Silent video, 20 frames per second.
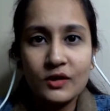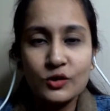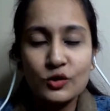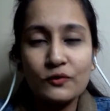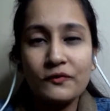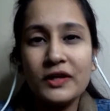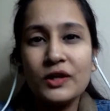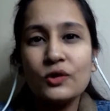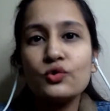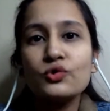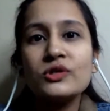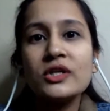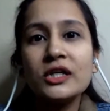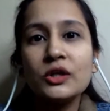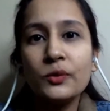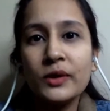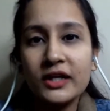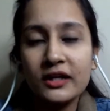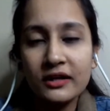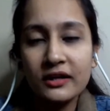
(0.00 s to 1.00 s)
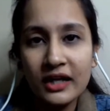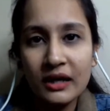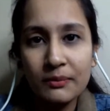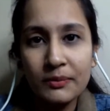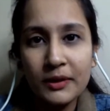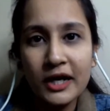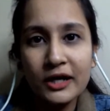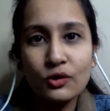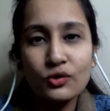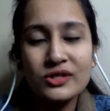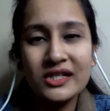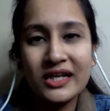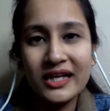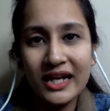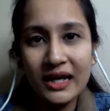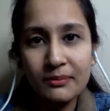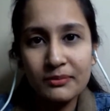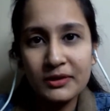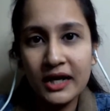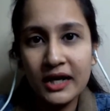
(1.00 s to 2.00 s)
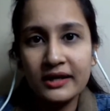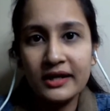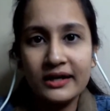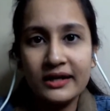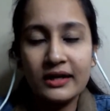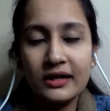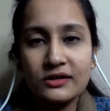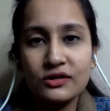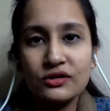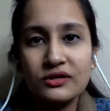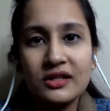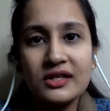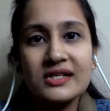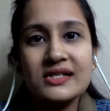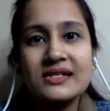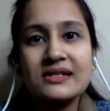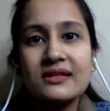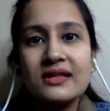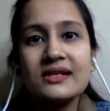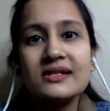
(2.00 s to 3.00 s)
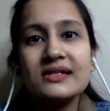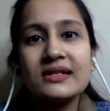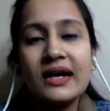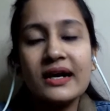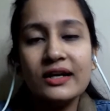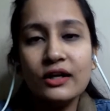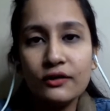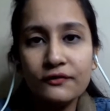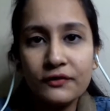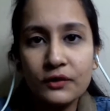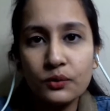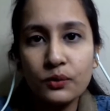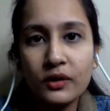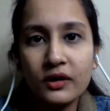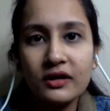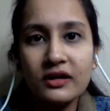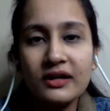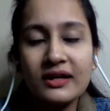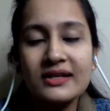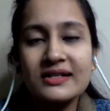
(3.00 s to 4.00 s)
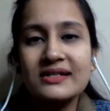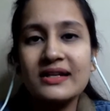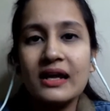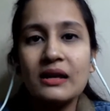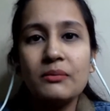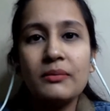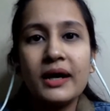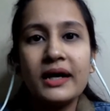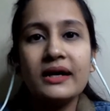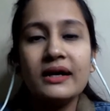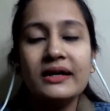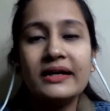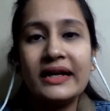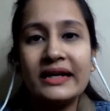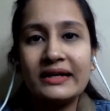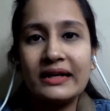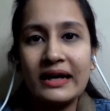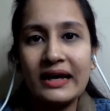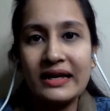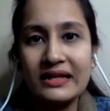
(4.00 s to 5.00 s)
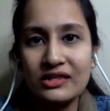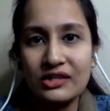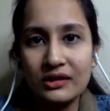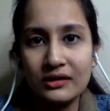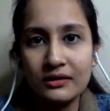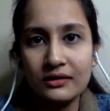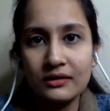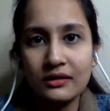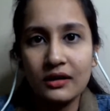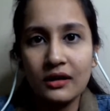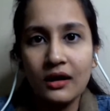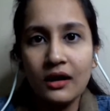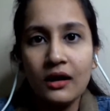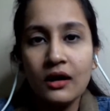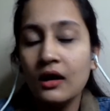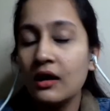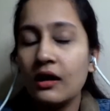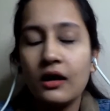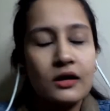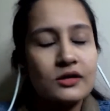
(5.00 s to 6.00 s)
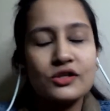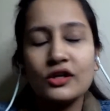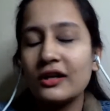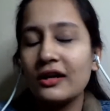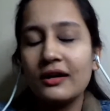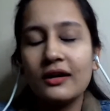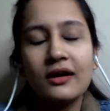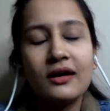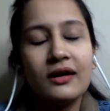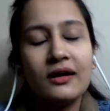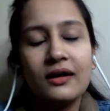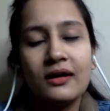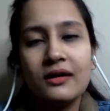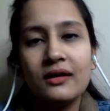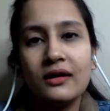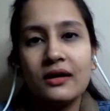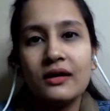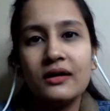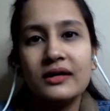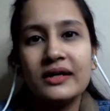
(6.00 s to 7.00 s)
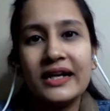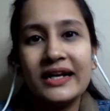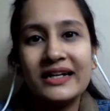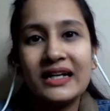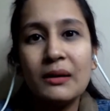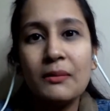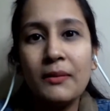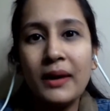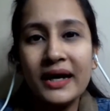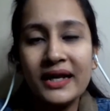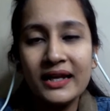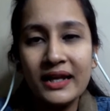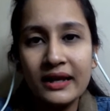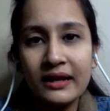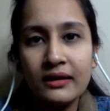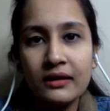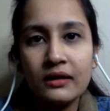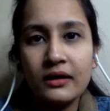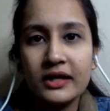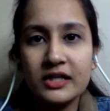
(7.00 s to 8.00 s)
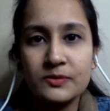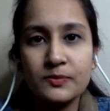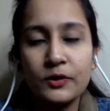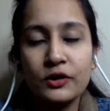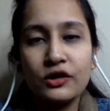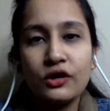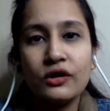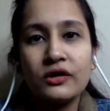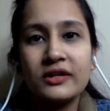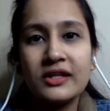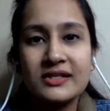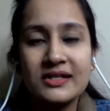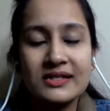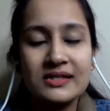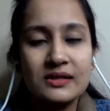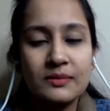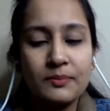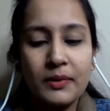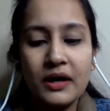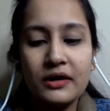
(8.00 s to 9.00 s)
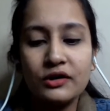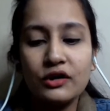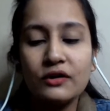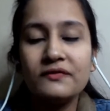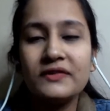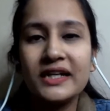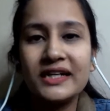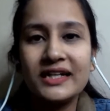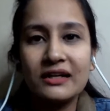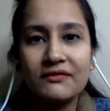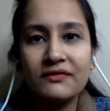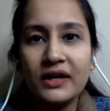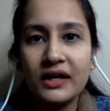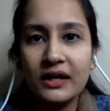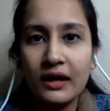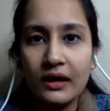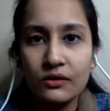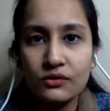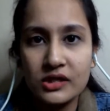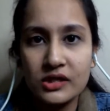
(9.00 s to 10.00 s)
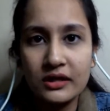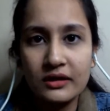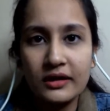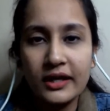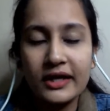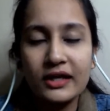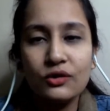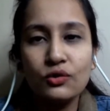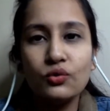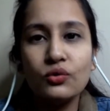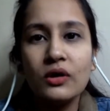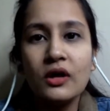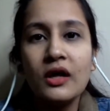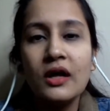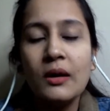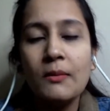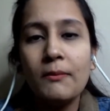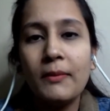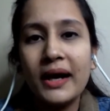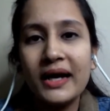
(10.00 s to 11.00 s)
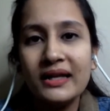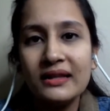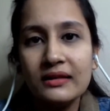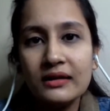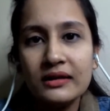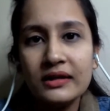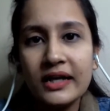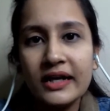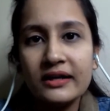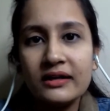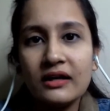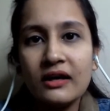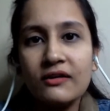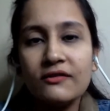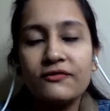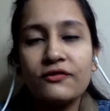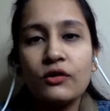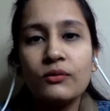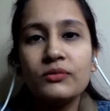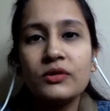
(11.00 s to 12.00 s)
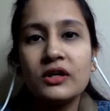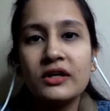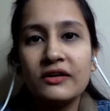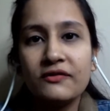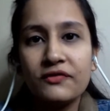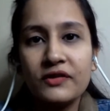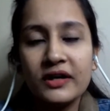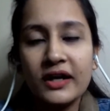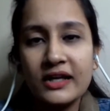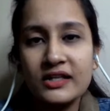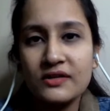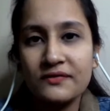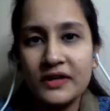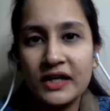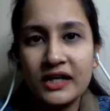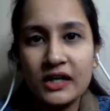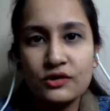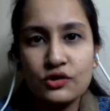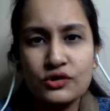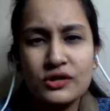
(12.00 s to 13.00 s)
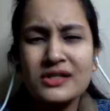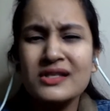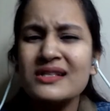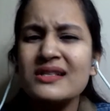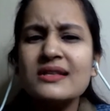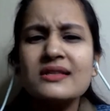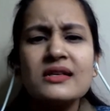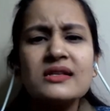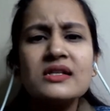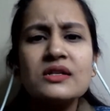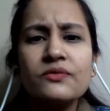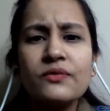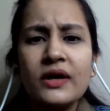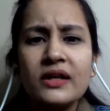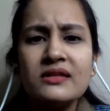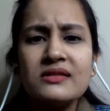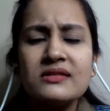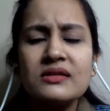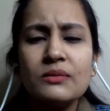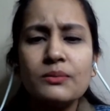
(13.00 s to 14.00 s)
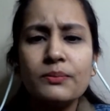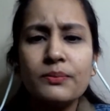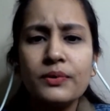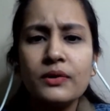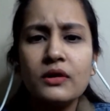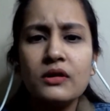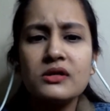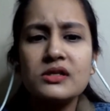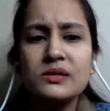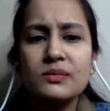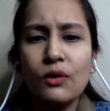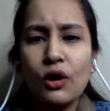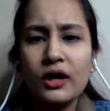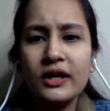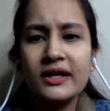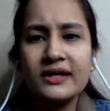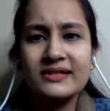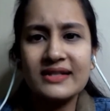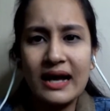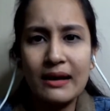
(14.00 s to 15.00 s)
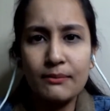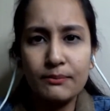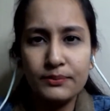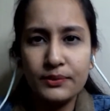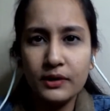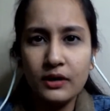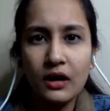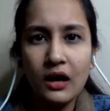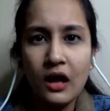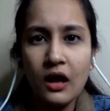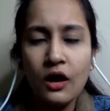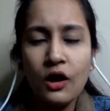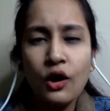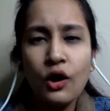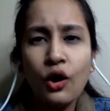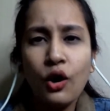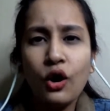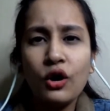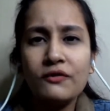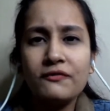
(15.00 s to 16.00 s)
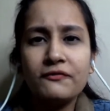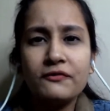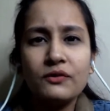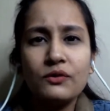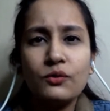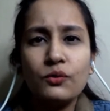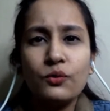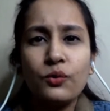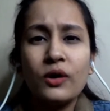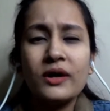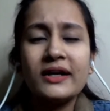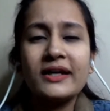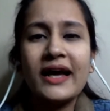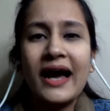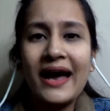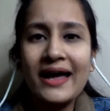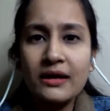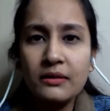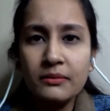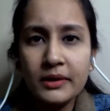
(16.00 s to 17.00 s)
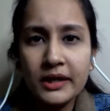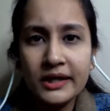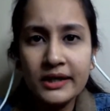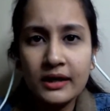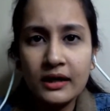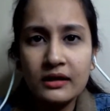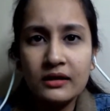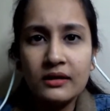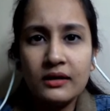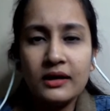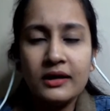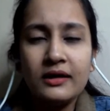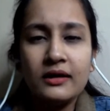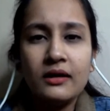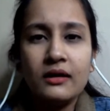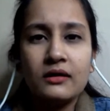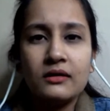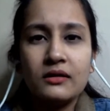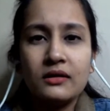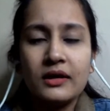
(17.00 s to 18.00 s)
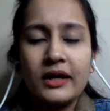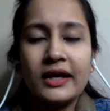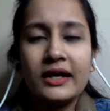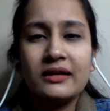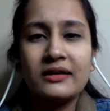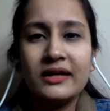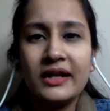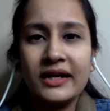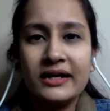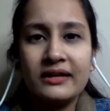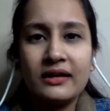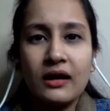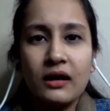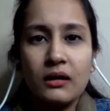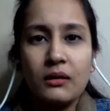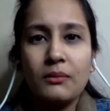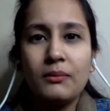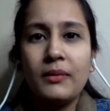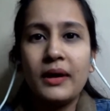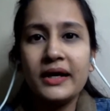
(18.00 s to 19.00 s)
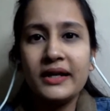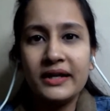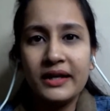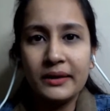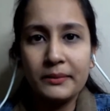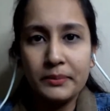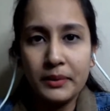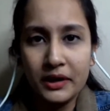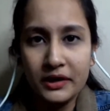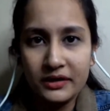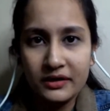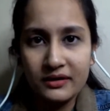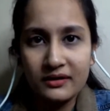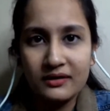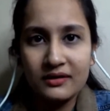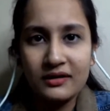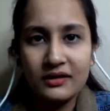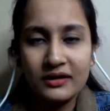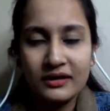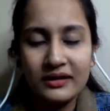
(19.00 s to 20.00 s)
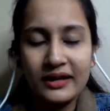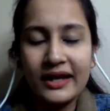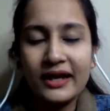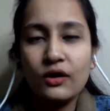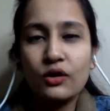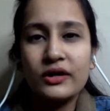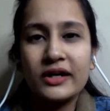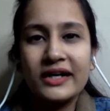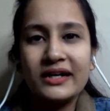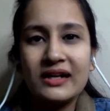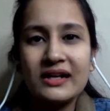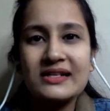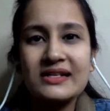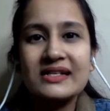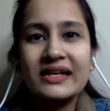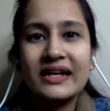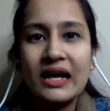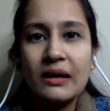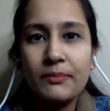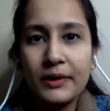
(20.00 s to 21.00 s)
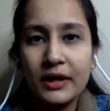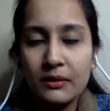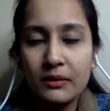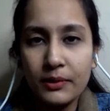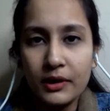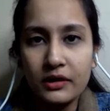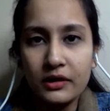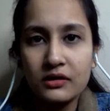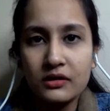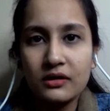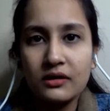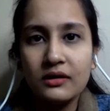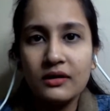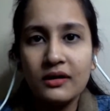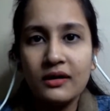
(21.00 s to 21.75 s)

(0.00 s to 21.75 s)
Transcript: So we use the Twitter API to scrape that data. So this kind of a work is done by a data engineer. A data mining expert, or this is a part of data warehousing. Like you mine the data from the different kinds of data sources. This is just one simple small example of what can be done in a like data mining part, like or data scraping part.